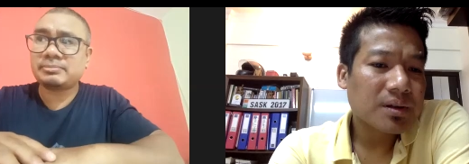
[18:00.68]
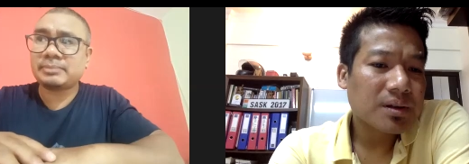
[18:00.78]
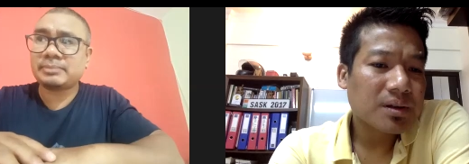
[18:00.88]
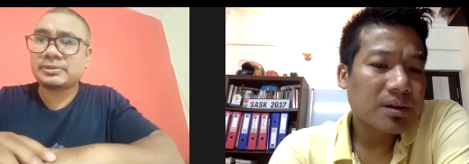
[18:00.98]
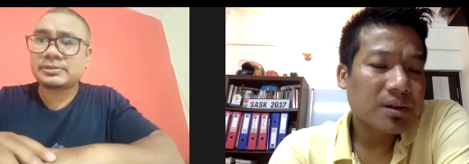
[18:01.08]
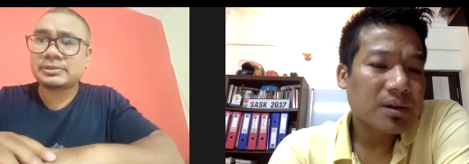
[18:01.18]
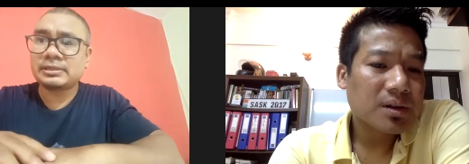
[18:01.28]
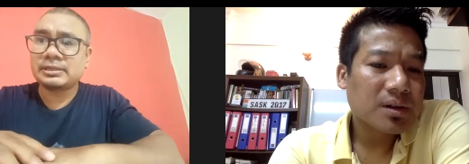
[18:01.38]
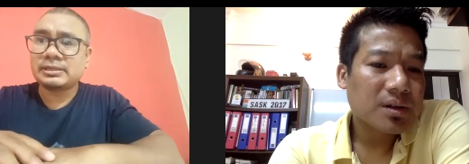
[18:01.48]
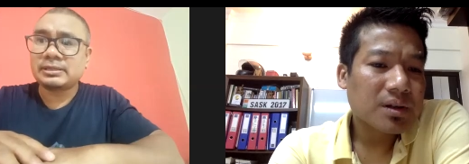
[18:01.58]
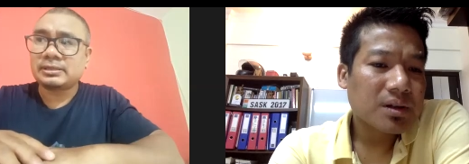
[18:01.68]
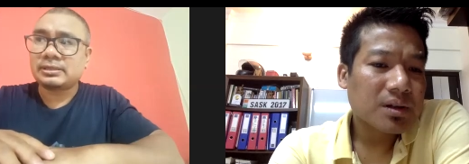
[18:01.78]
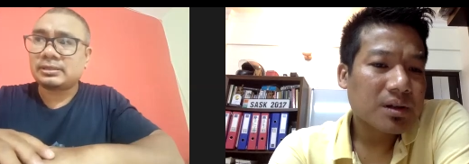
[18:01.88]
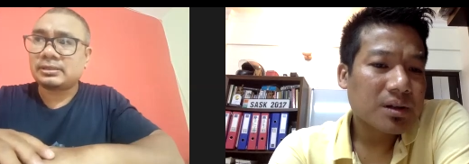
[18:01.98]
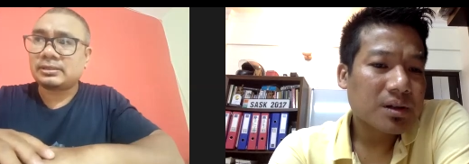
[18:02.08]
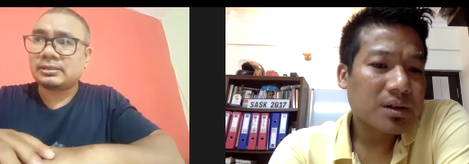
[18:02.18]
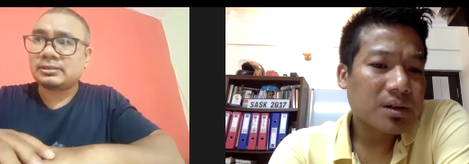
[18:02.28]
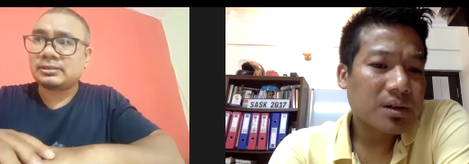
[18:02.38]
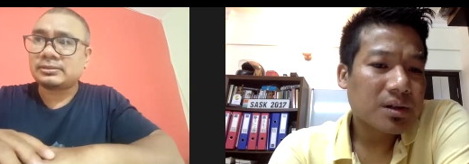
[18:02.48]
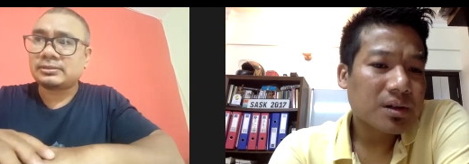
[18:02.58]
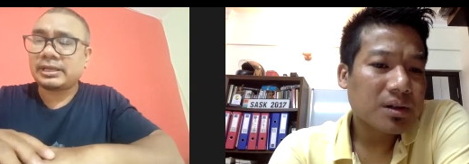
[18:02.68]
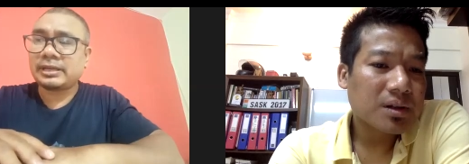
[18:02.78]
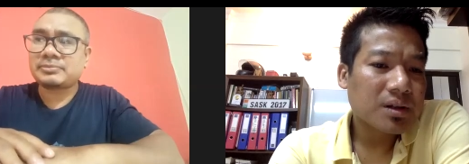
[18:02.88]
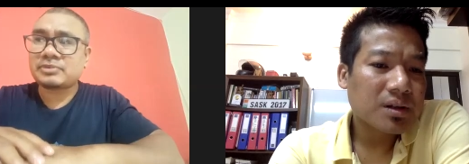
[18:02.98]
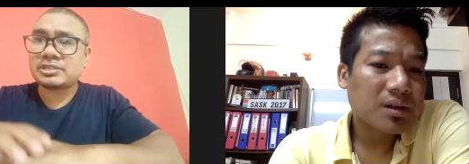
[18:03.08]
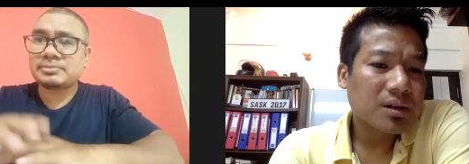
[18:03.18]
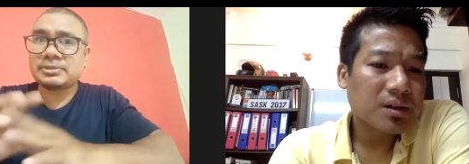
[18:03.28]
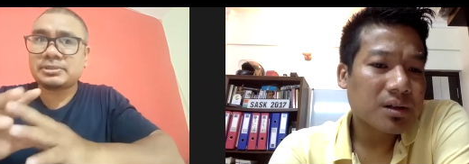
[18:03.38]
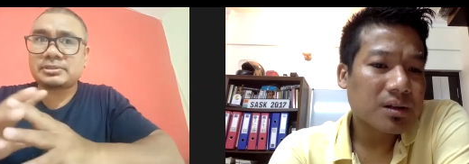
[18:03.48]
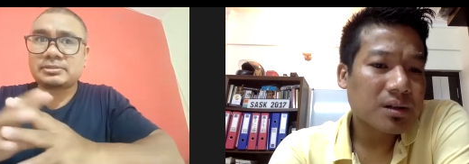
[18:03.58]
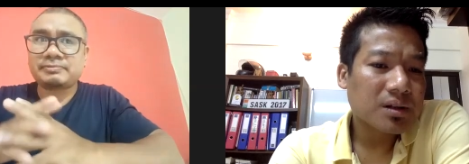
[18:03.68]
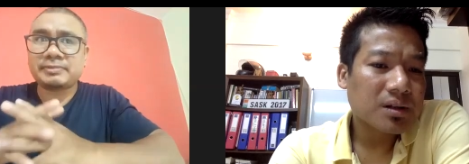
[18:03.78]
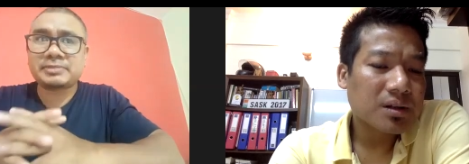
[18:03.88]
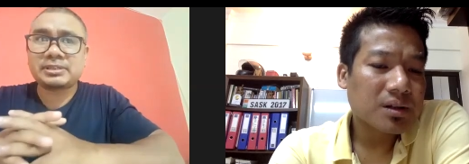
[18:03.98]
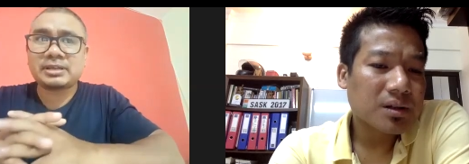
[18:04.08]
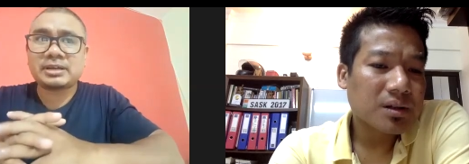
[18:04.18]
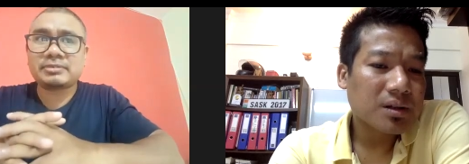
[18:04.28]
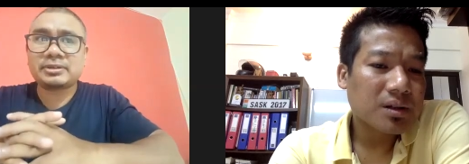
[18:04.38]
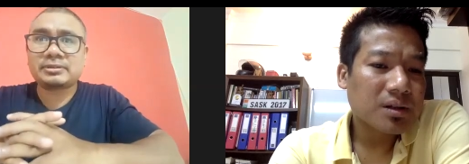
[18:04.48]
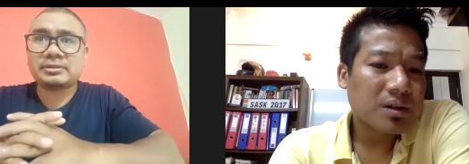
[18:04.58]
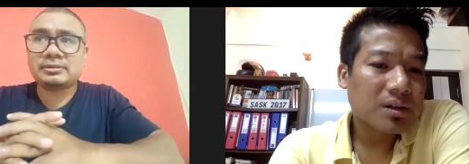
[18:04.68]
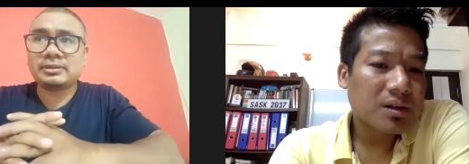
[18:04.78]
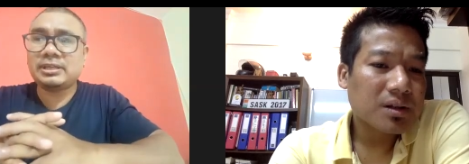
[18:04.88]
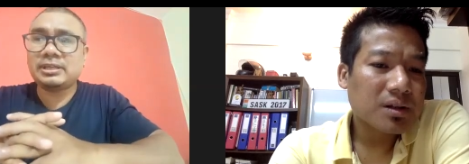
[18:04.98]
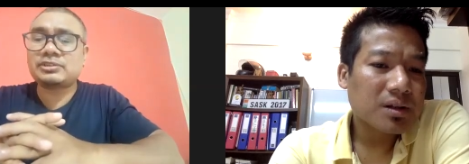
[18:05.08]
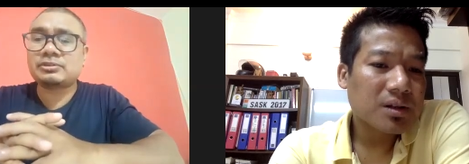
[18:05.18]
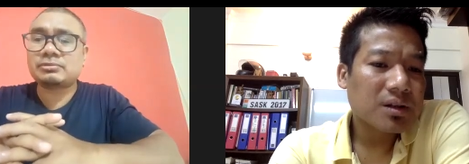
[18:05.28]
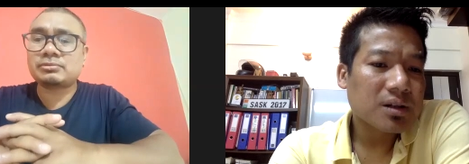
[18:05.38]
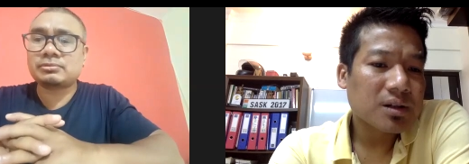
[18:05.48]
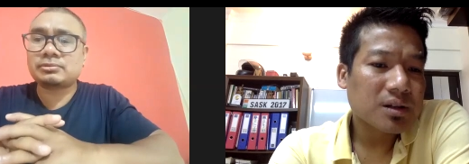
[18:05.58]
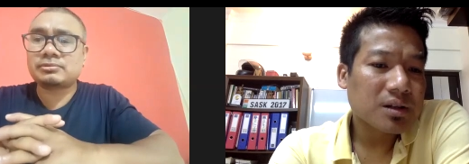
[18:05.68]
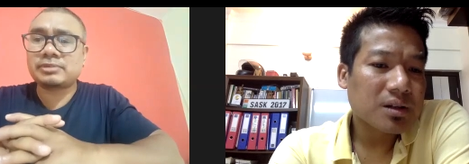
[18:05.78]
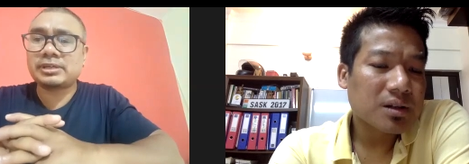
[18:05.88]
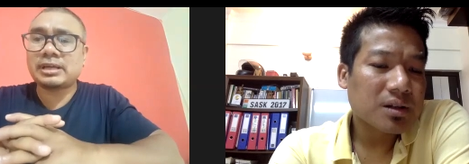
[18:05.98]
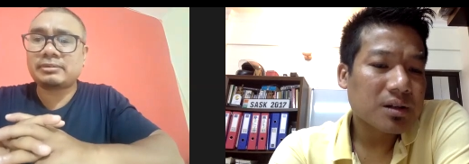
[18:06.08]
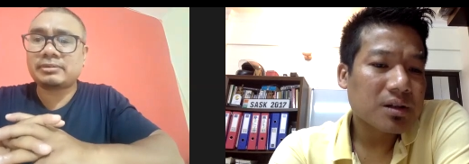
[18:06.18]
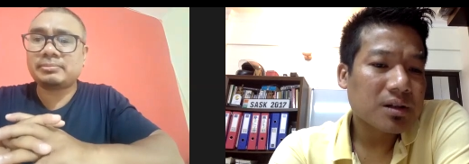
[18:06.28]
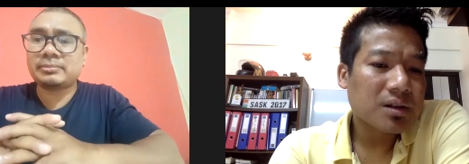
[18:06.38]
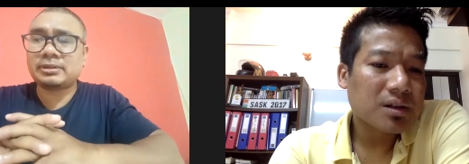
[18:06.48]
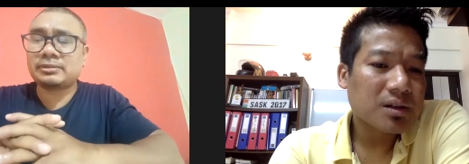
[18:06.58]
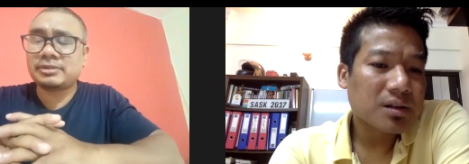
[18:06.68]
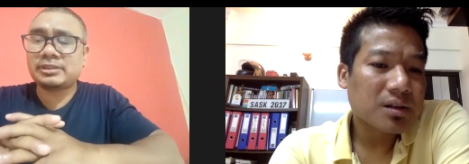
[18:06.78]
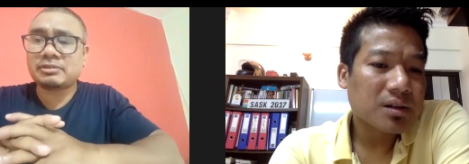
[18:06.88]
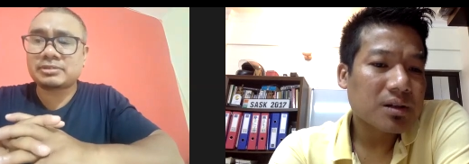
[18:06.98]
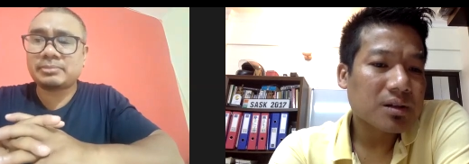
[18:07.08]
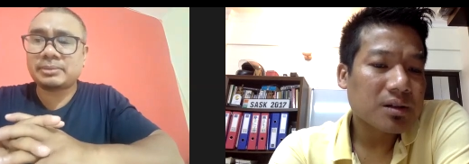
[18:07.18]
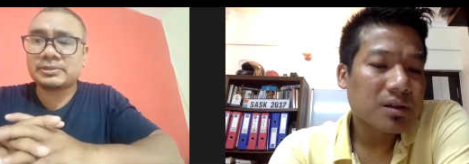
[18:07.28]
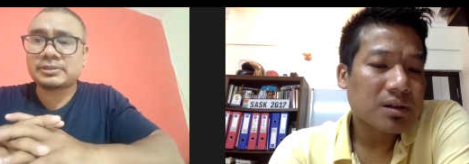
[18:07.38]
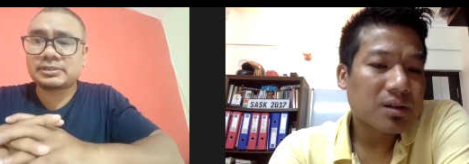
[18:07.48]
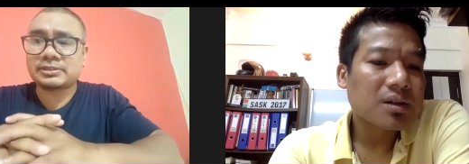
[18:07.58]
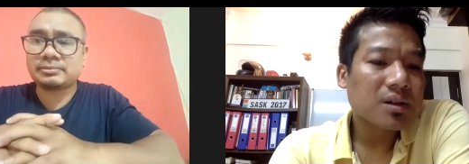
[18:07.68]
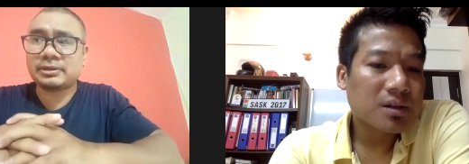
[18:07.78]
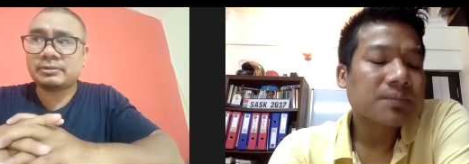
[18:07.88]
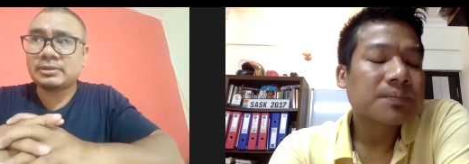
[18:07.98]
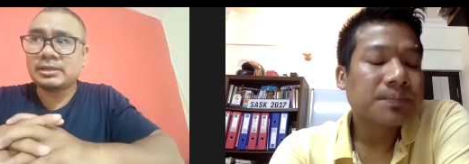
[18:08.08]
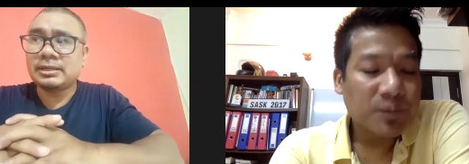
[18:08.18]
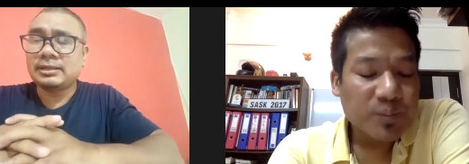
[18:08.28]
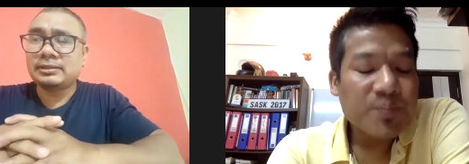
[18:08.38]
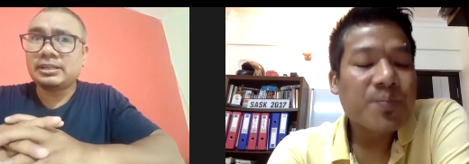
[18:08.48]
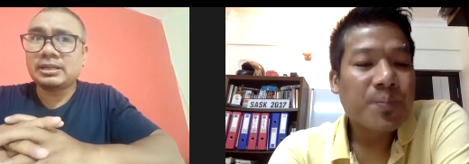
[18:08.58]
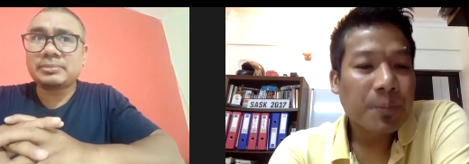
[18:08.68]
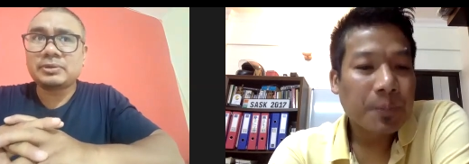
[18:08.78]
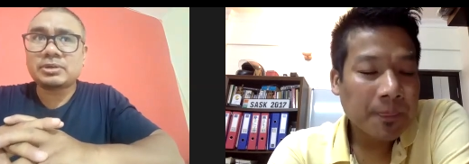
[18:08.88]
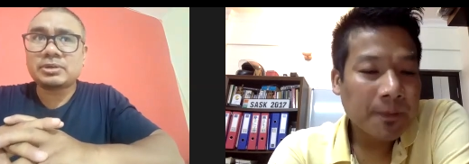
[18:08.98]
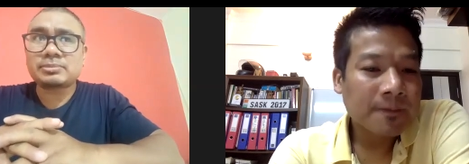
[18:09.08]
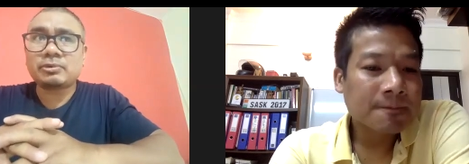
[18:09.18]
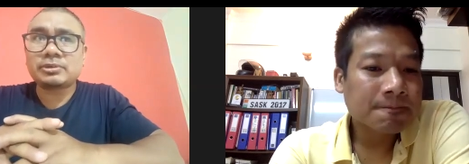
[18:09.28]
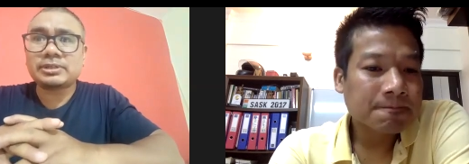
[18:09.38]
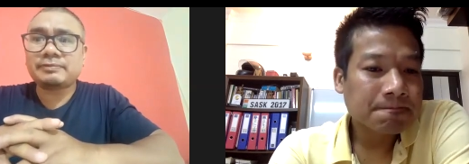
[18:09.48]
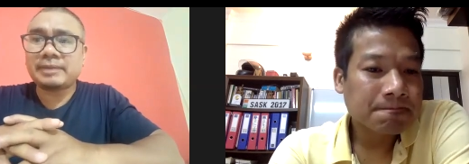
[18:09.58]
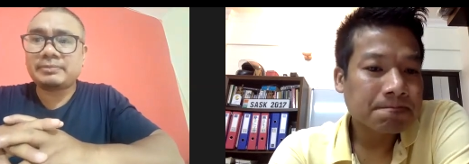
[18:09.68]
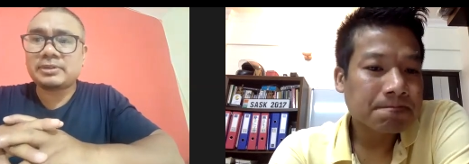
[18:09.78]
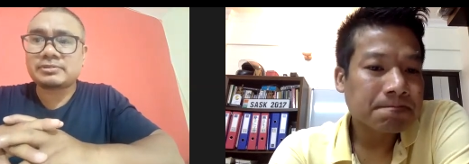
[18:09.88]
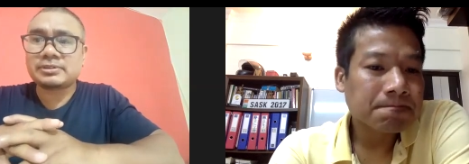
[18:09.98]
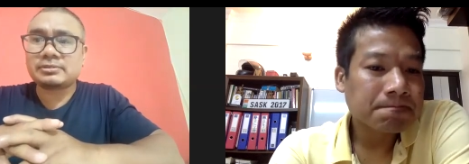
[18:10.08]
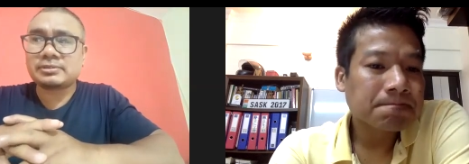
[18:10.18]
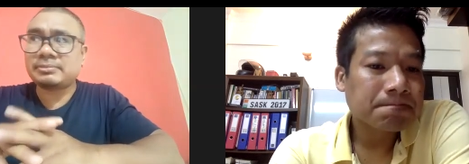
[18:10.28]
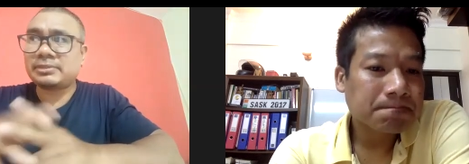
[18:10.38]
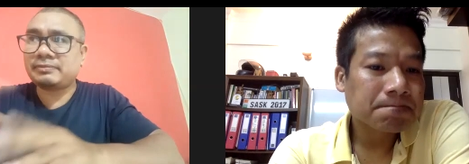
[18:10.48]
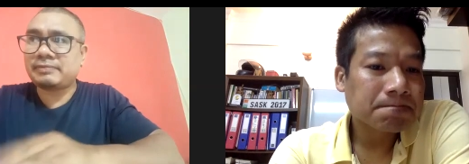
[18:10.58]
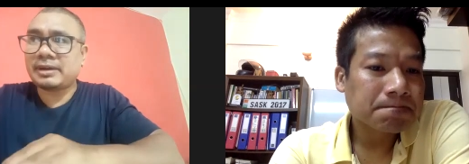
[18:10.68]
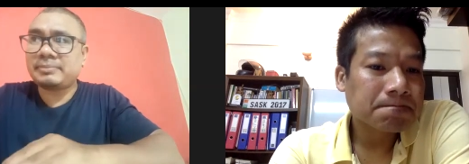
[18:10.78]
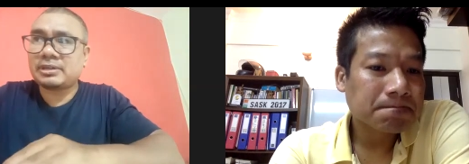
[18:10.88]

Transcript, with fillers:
Speaker 1: members uh, they have transferred 1,500 each to 300 uh, 3,000 members as of now. The number was more than 5,000, something 5,000